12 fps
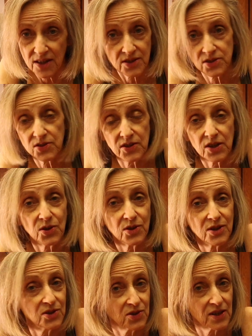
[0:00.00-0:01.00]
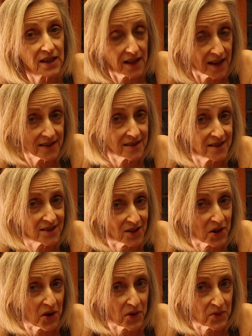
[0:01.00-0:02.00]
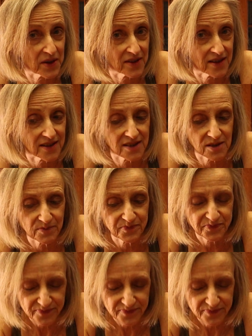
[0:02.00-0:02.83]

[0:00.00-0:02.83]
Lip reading: so that you can do the classes along with us.